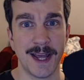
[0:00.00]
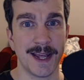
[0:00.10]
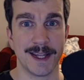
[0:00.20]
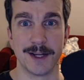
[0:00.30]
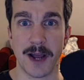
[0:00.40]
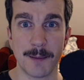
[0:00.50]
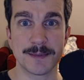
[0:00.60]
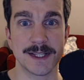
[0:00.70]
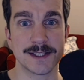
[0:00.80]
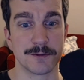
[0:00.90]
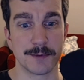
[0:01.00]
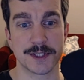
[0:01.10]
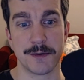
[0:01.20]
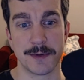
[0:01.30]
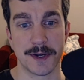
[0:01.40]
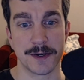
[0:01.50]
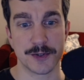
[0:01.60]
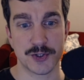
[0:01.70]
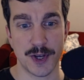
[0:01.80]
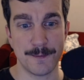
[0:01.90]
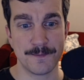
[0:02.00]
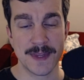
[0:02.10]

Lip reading: hear updates on what's going on the show.